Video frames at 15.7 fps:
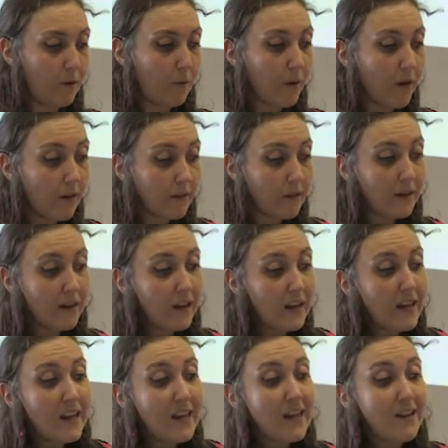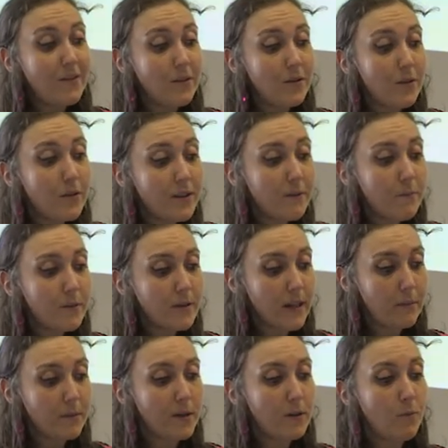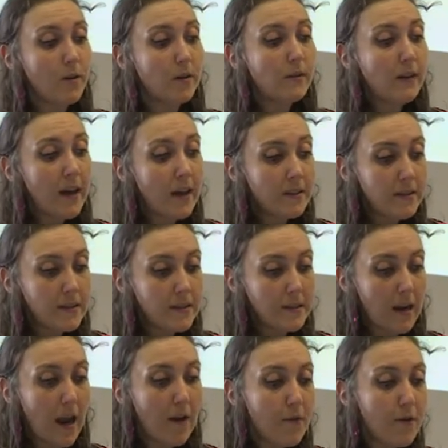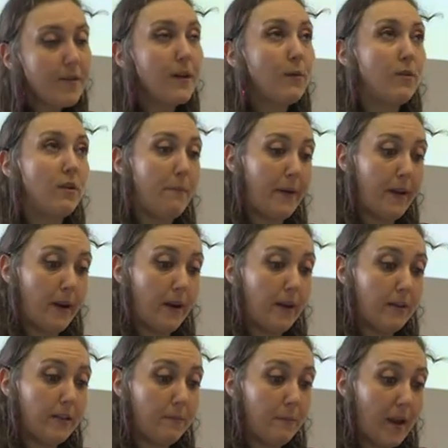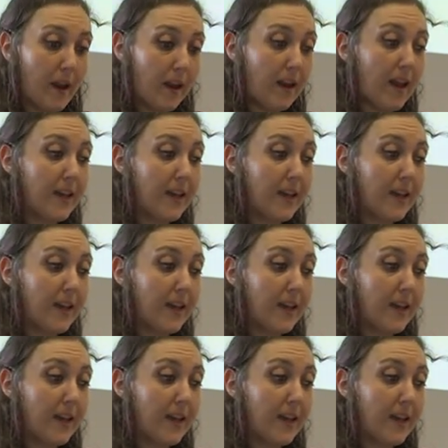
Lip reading: Quote, If the doors of perception were cleansed, everything would appear to man